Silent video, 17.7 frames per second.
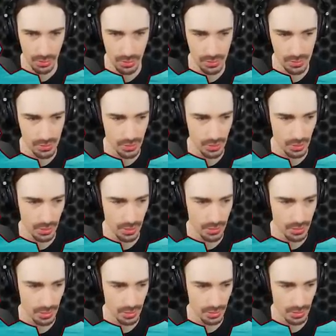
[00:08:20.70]
is
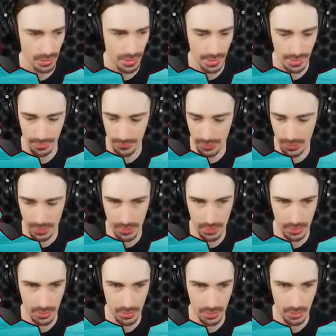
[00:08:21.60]
turning to the
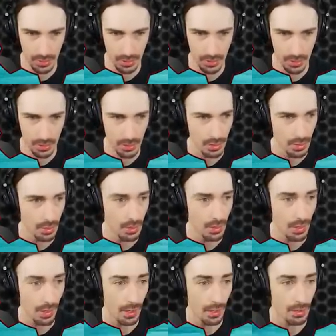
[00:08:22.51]
left.
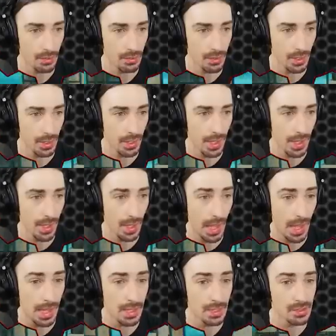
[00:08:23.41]
Okay,
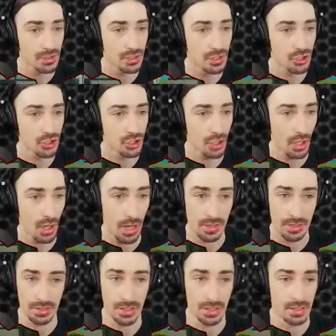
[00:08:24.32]
A is... I
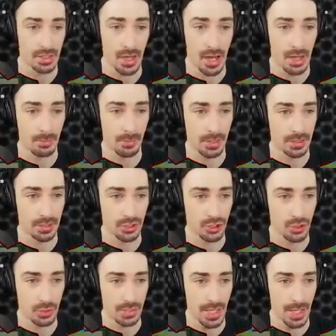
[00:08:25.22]
did not mean to
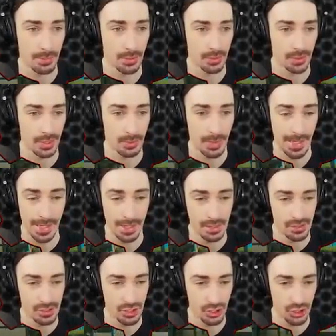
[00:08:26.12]
shoot that building, but A
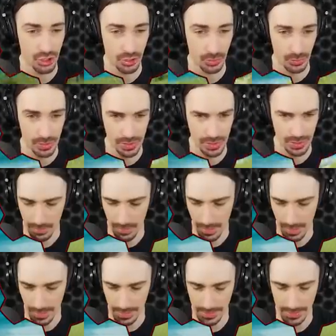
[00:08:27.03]
is to shoot.
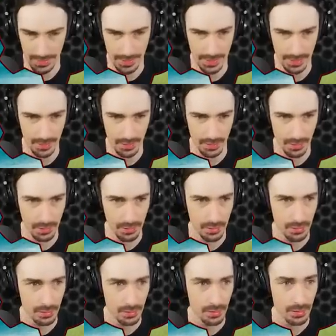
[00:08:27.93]
E.
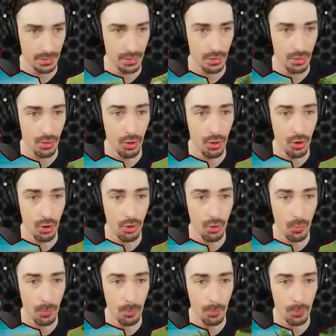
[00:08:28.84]

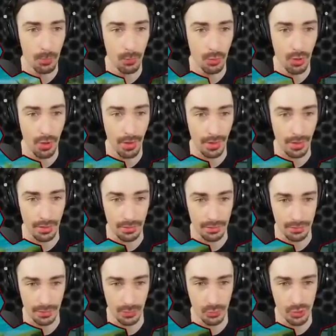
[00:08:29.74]
Oh boy,
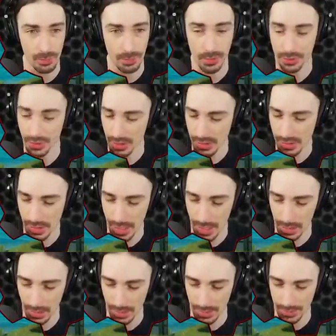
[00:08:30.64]
those buildings
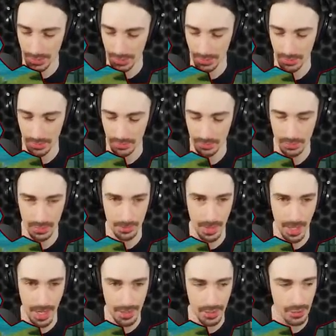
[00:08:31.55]
got lucky.
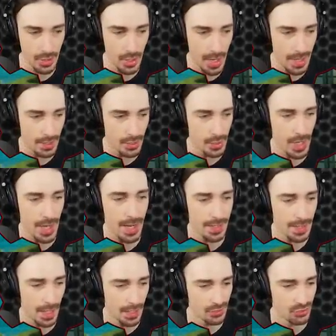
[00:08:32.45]
I don't know how
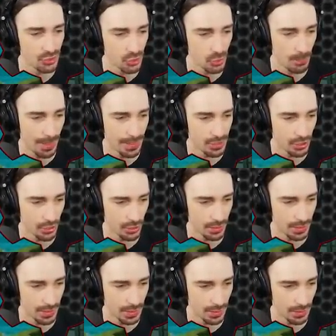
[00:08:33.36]
to undo my
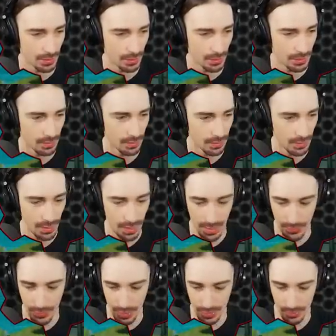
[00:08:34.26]
turning here.
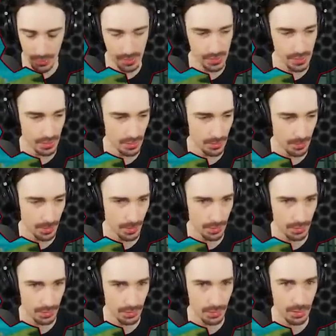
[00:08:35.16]
I thought it was gonna
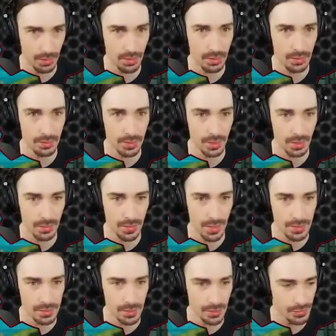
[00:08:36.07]
be... Oh, okay,
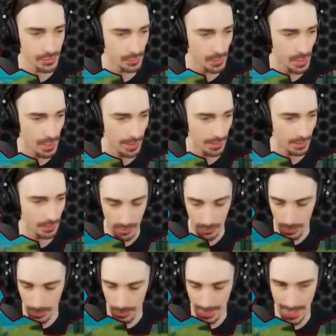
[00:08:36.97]
that's also not it.
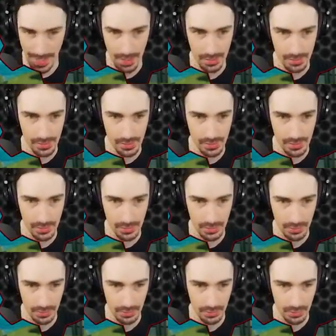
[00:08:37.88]
Maybe X?
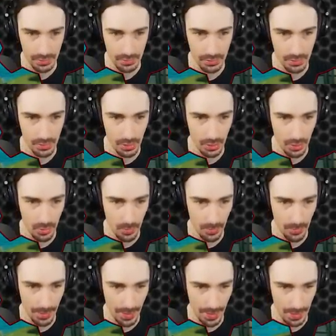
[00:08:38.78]
Nope,
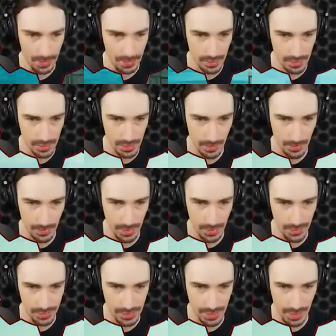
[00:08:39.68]
X is something
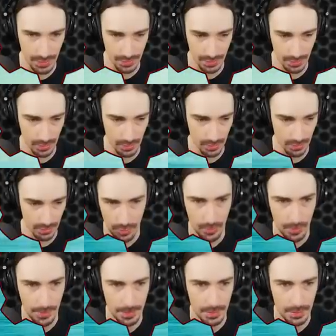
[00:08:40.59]
else down there. Oh,
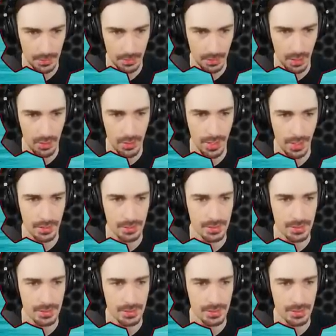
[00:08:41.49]
maybe... Okay,